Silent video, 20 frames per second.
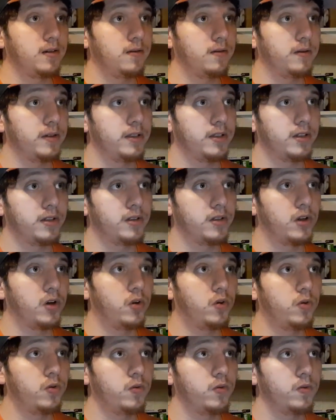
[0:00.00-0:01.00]
It's just
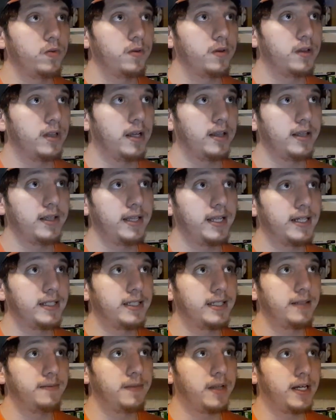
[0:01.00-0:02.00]
nothing that
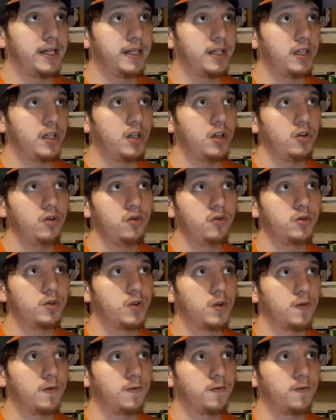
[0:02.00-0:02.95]
seemed like huge